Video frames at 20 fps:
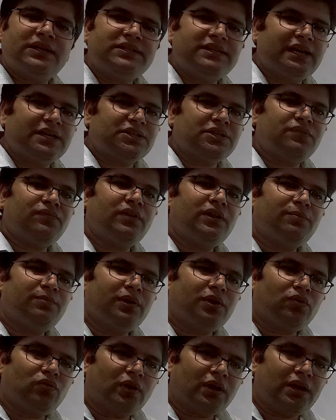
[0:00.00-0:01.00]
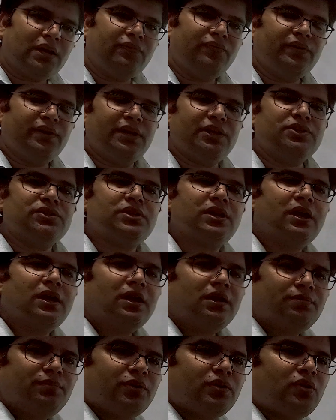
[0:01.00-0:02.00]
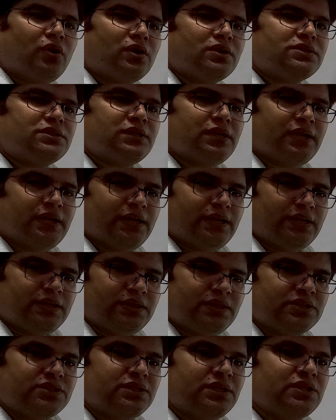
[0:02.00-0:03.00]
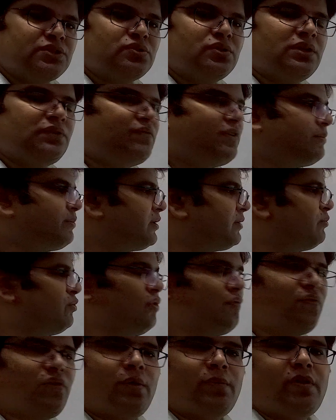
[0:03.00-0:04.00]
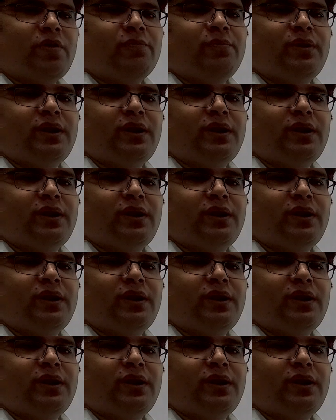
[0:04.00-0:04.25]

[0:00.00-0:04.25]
its action will be quickly finished because this insulin will be removed from our